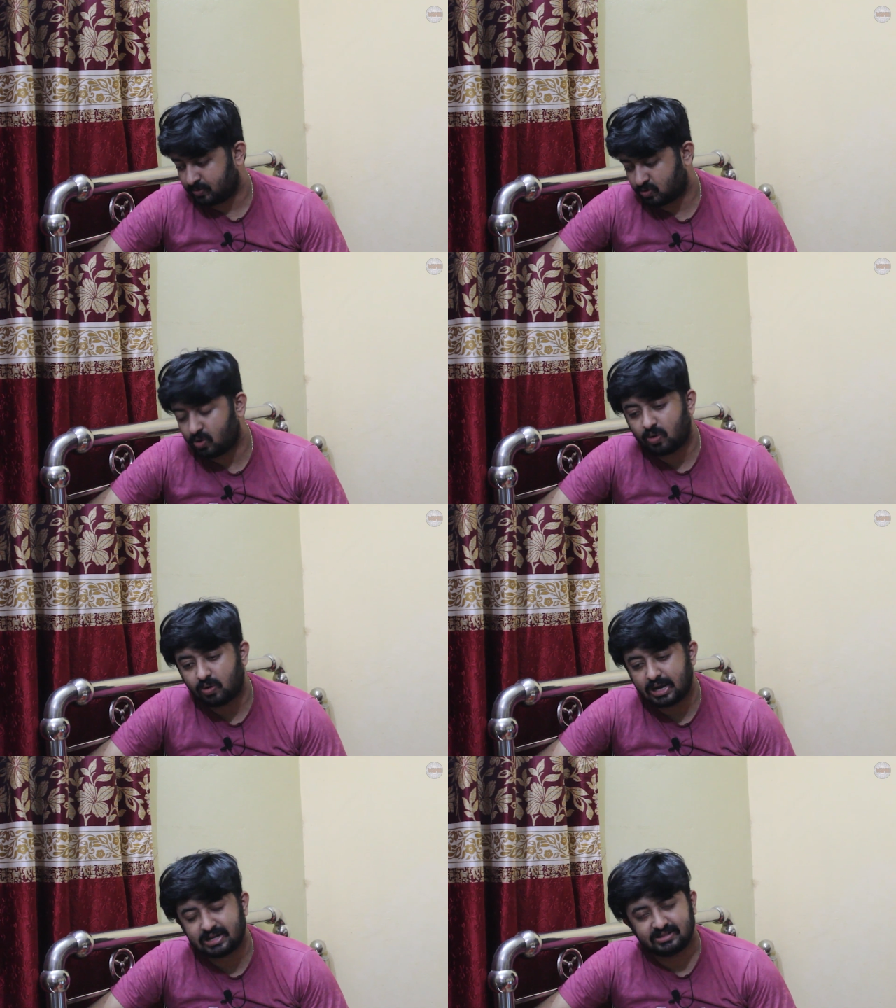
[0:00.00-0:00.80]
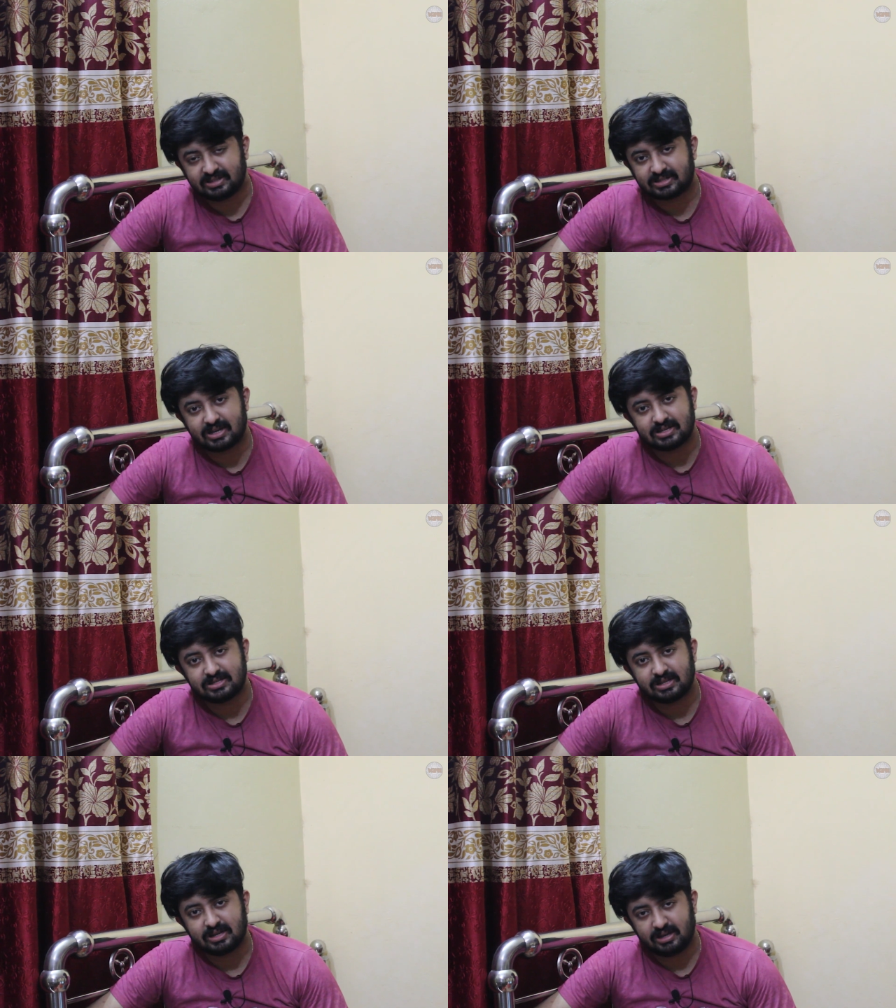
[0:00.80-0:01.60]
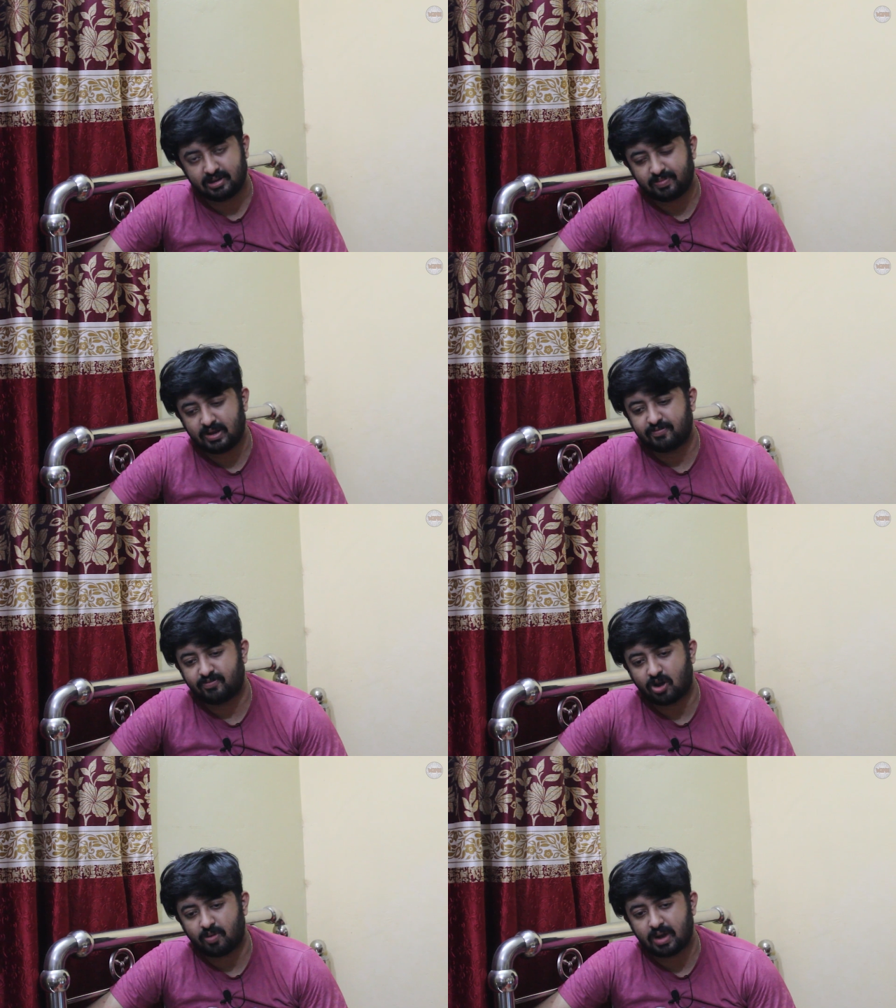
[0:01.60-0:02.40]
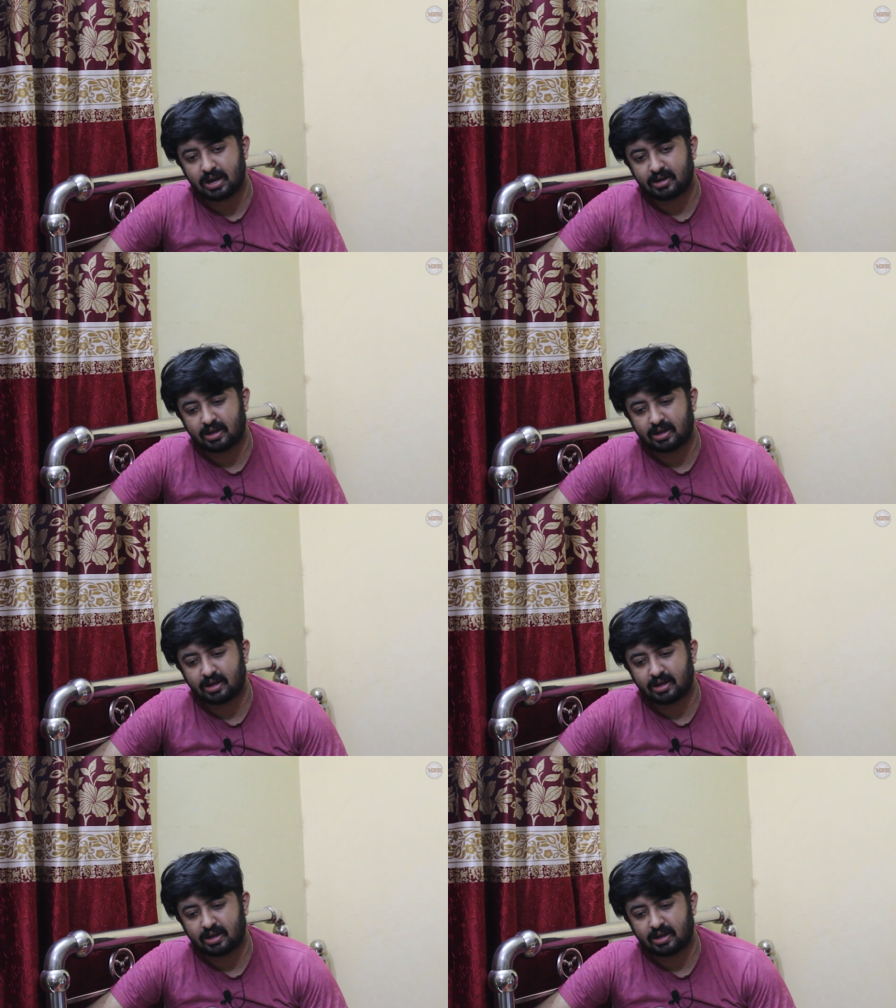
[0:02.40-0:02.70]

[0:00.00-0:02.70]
So let's discuss in a brief format.